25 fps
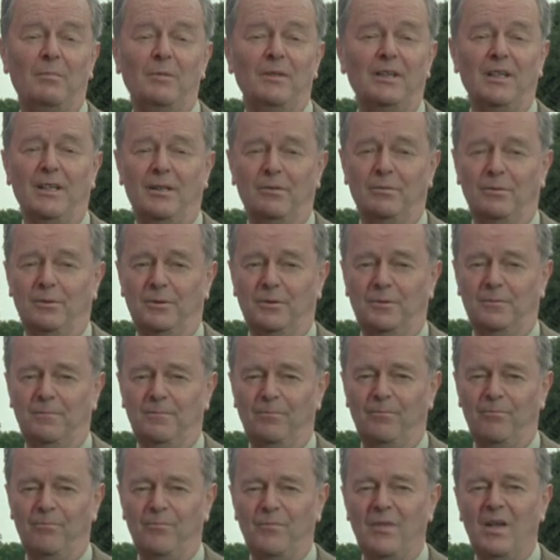been equaled.
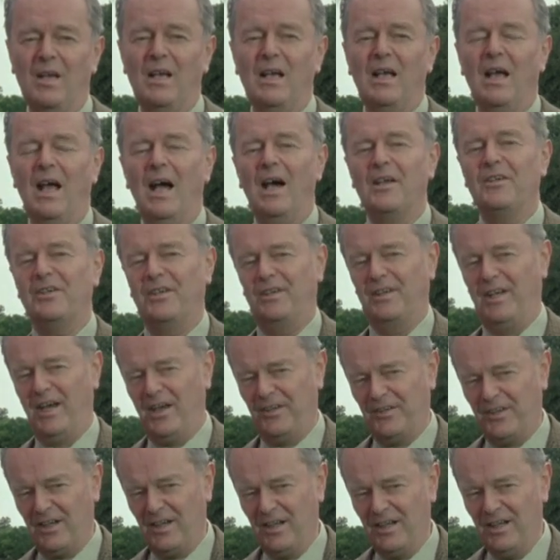And
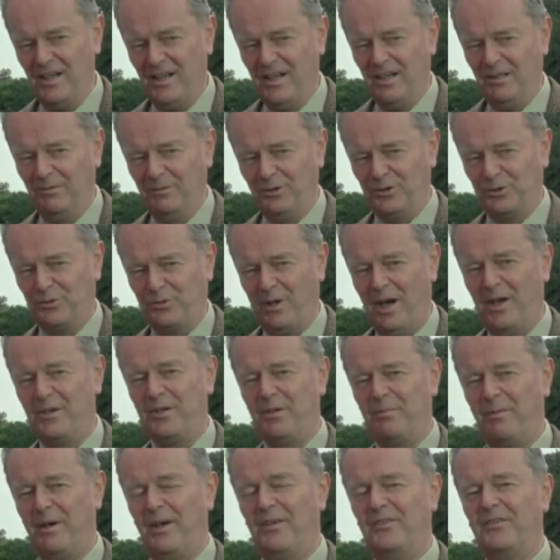another was
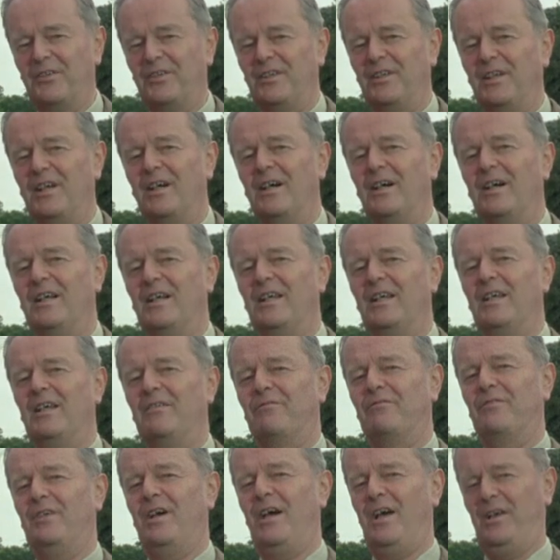round about the year
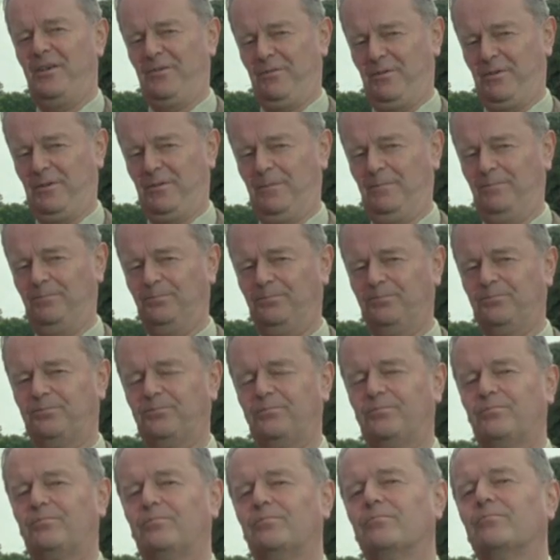1100.
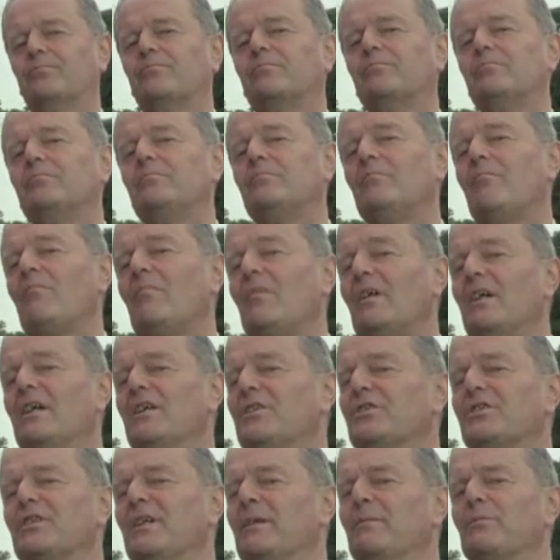
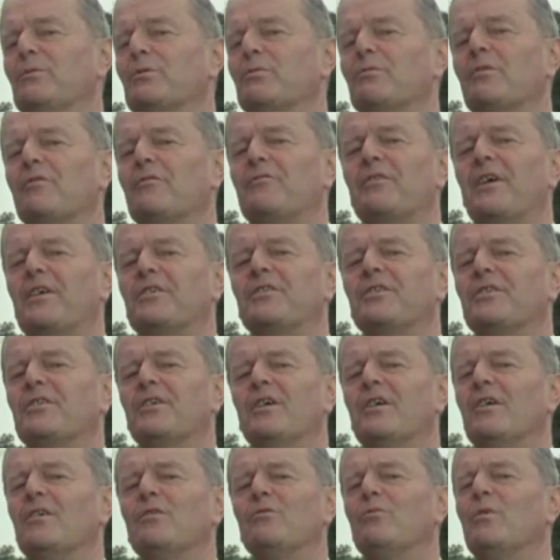It seems to have affected the
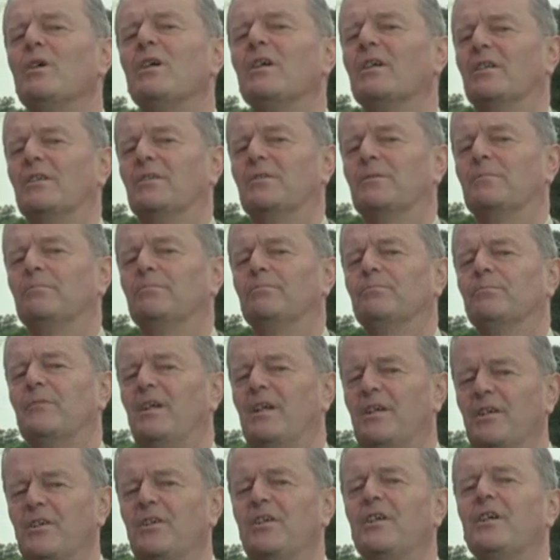whole world,
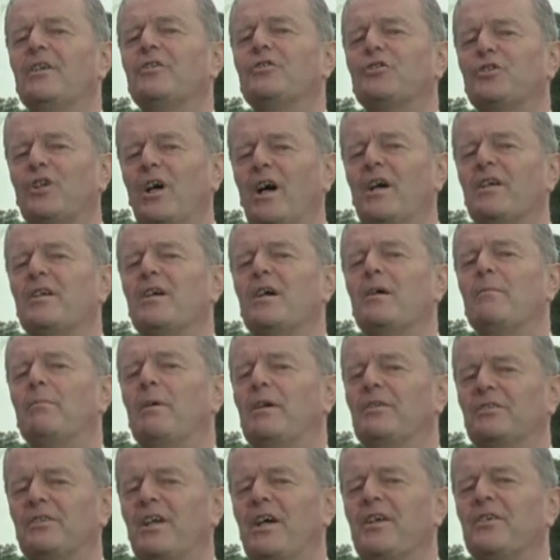India, China,
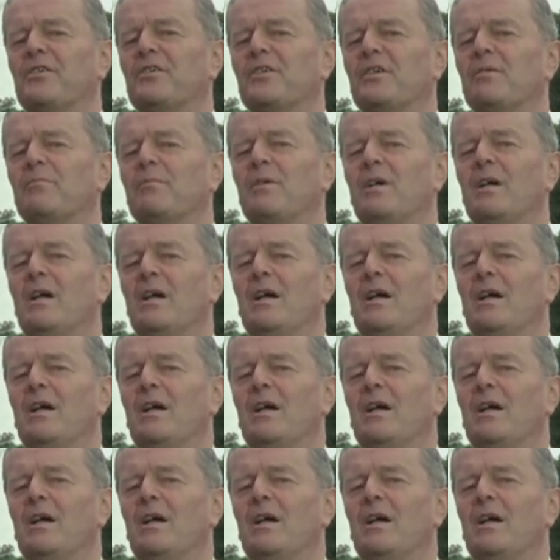Byzantium,